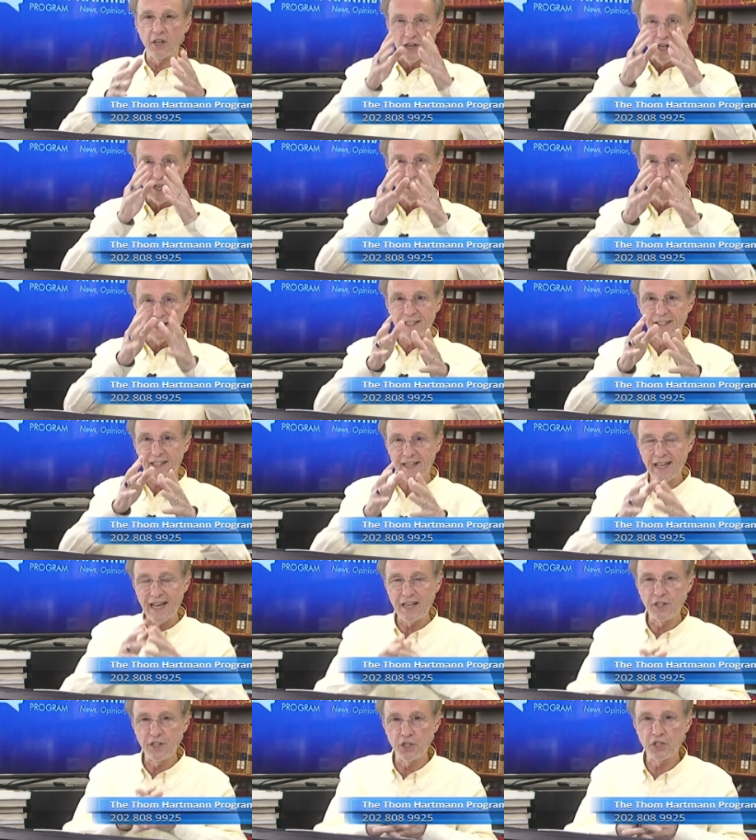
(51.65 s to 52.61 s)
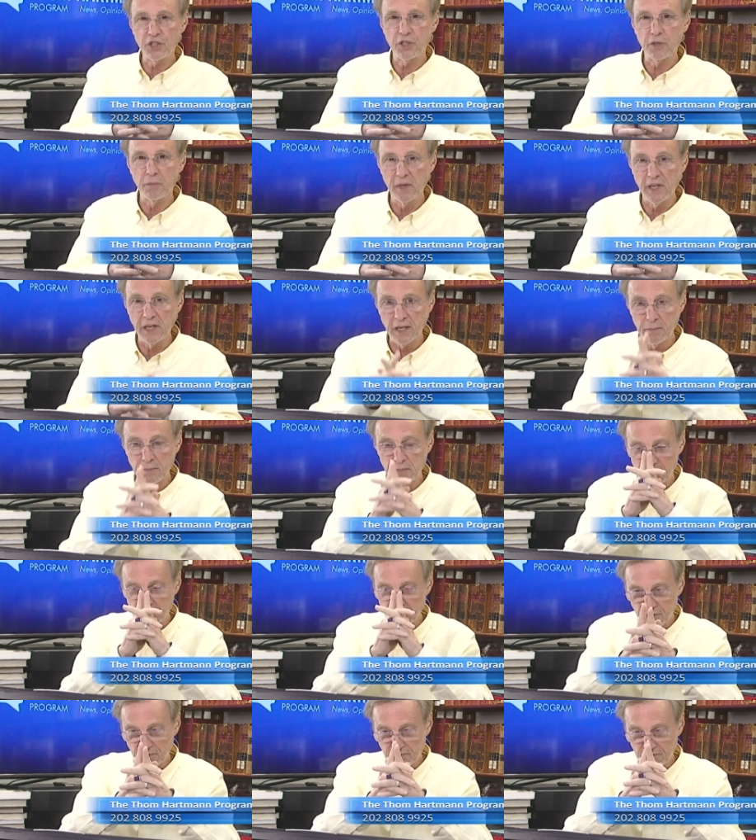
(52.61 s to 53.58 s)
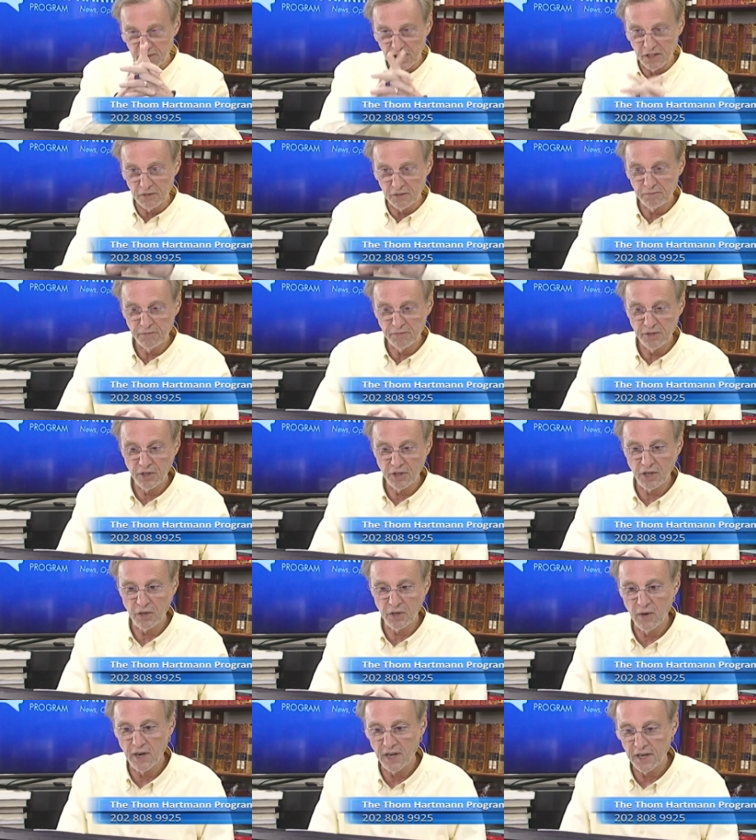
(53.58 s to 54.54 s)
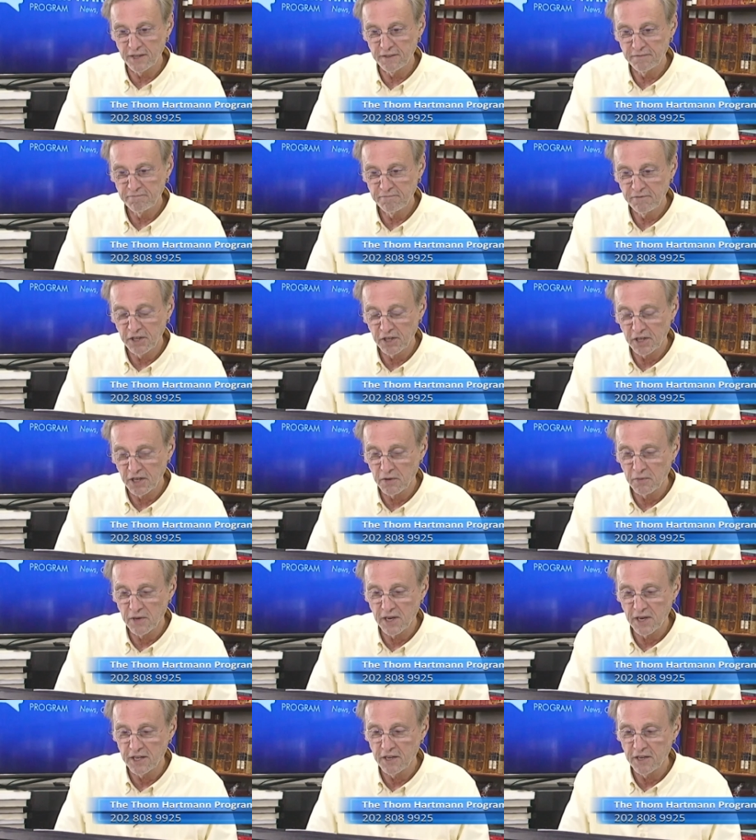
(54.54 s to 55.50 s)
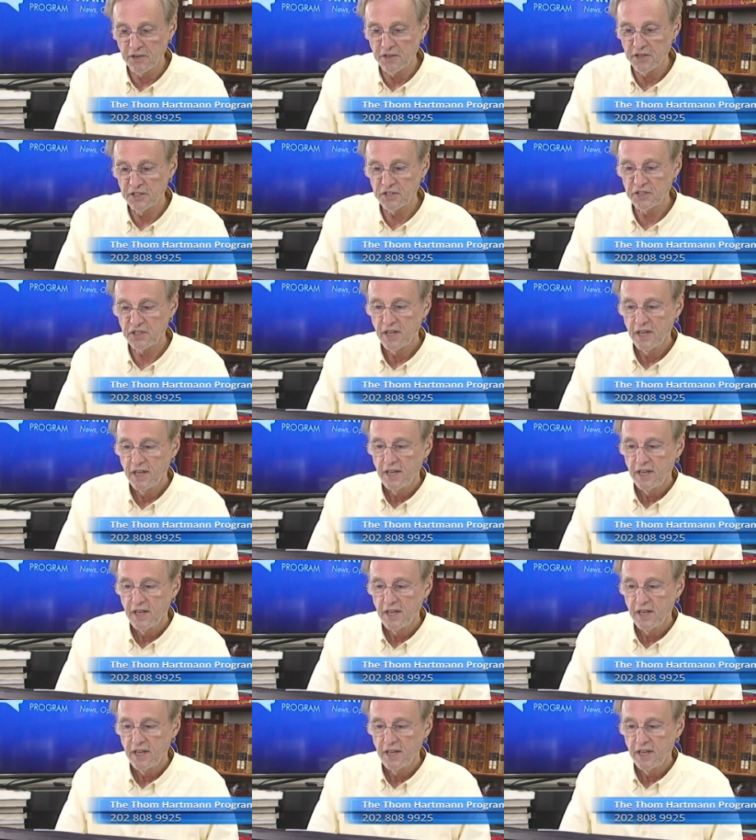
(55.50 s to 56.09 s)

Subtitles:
And I'll get to that in just a minute, but just, you know, you're gonna wanna hear this.